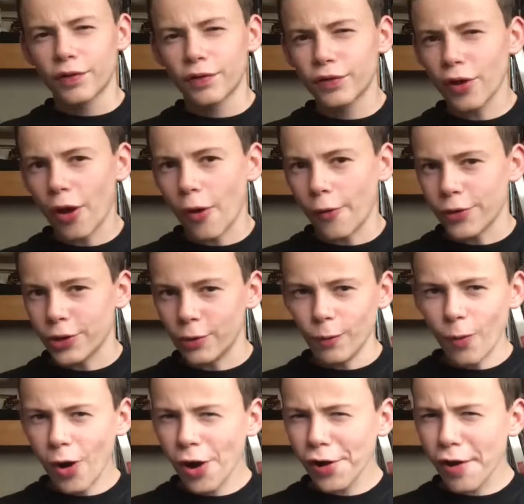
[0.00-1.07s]
So, you
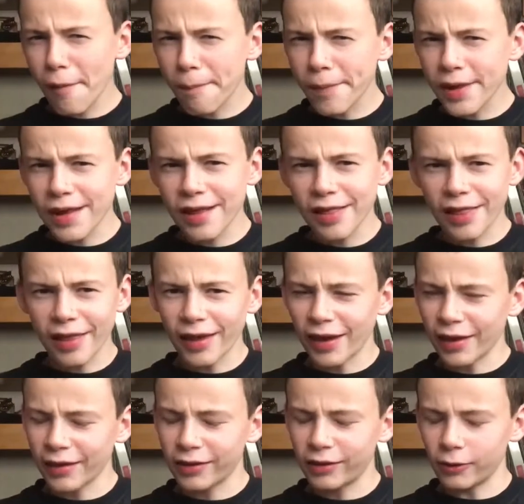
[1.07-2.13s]
want to be
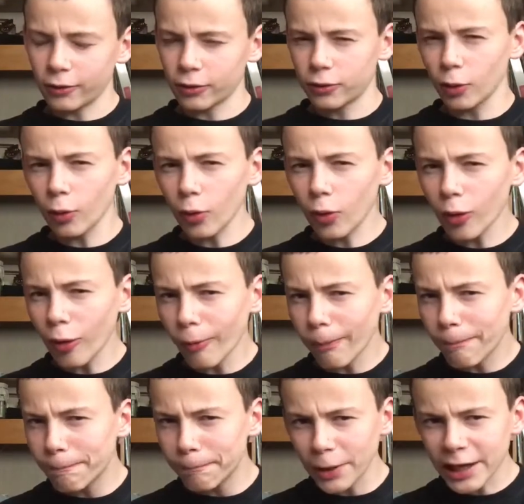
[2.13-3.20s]
like your good
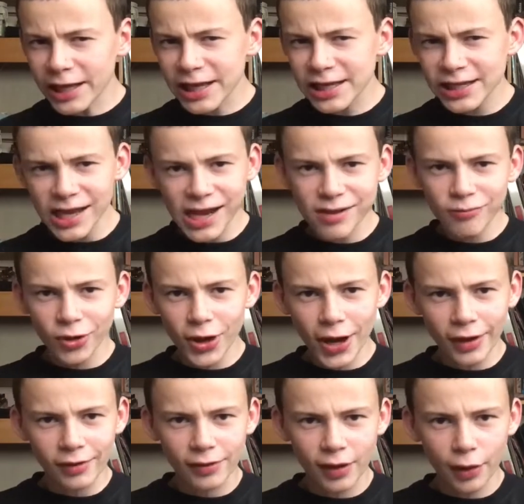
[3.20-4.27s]
old buddy
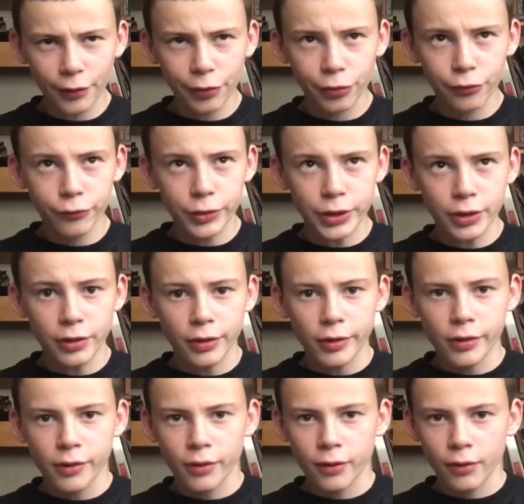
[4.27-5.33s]
GamerXL3.
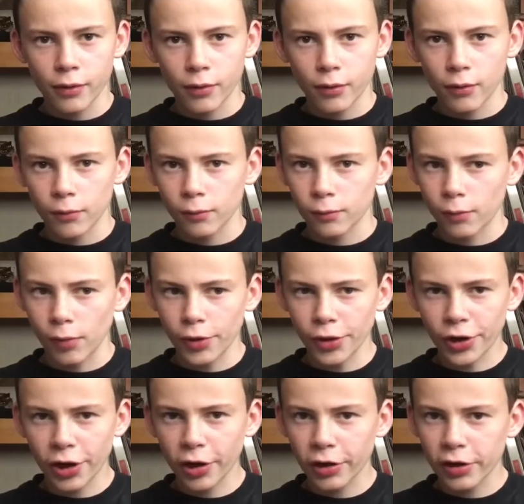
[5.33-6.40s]
Well,
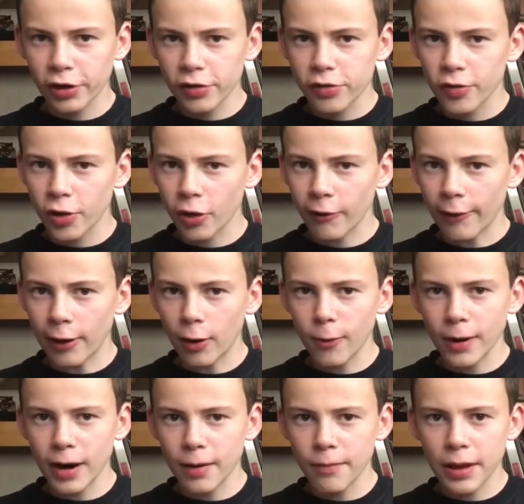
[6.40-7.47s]
you're going to need to know
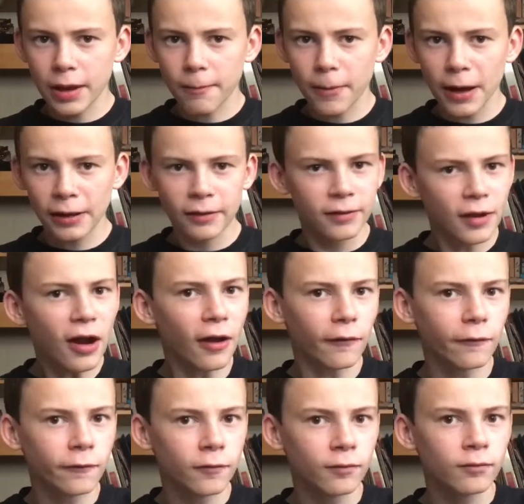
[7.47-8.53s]
how I make my
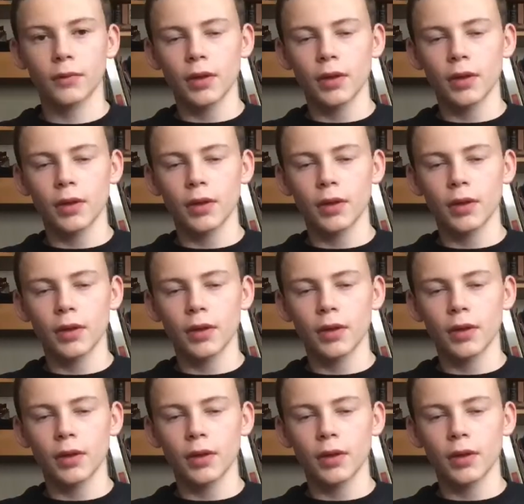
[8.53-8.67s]
stuff.